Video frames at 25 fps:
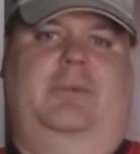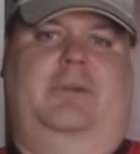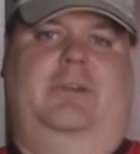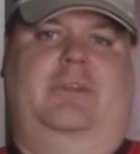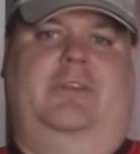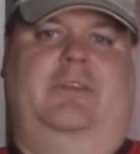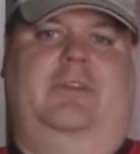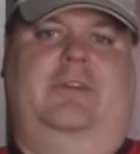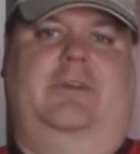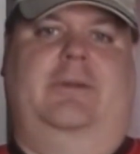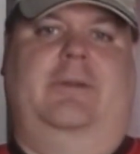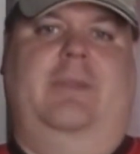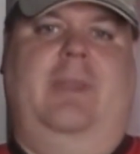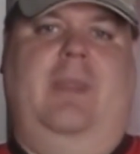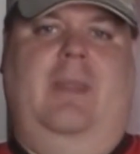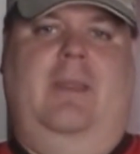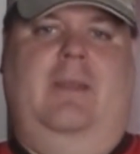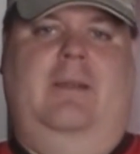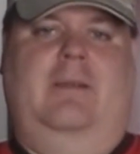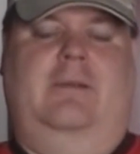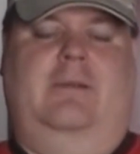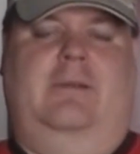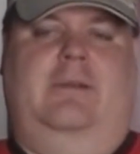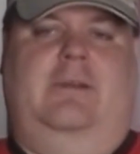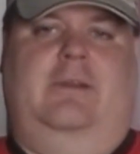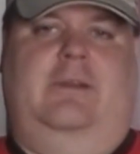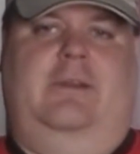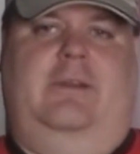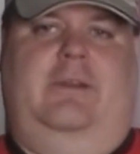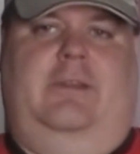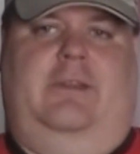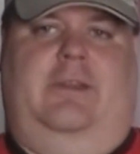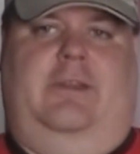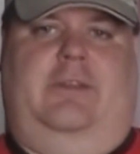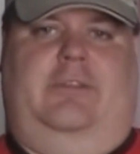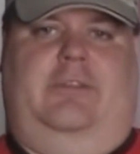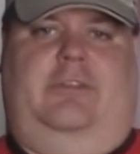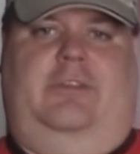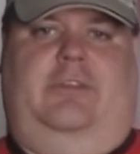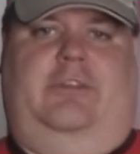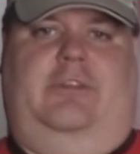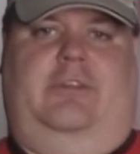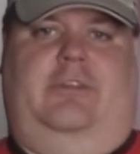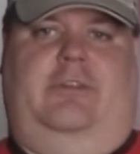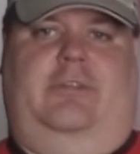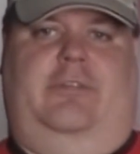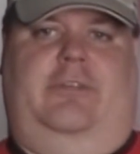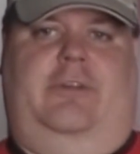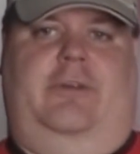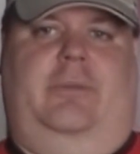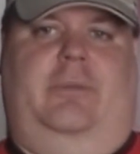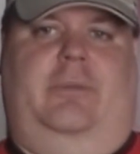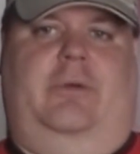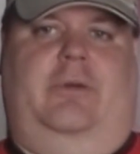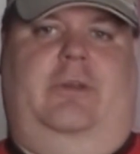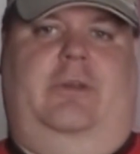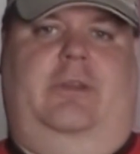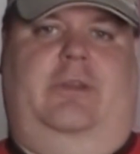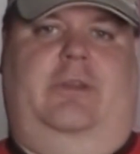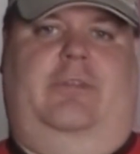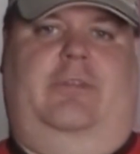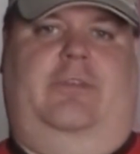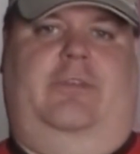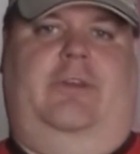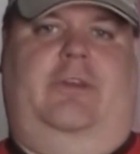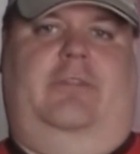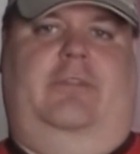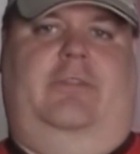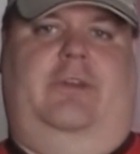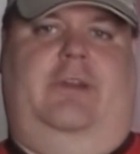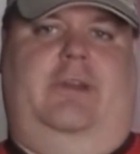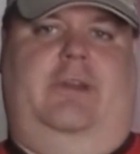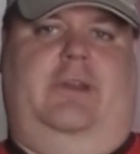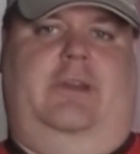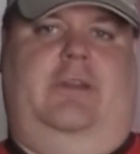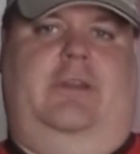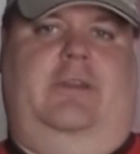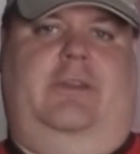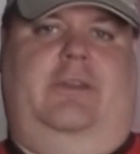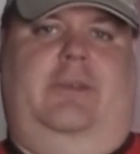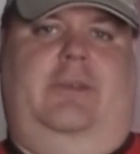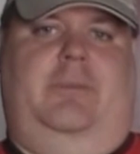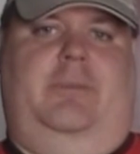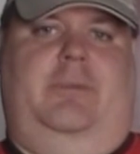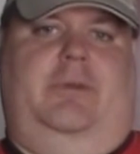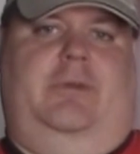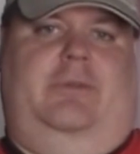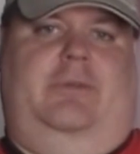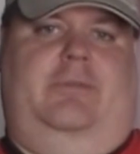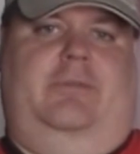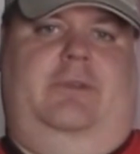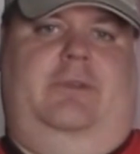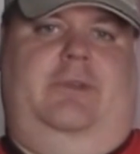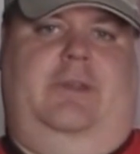But that's just your fair warning if you have not got the email.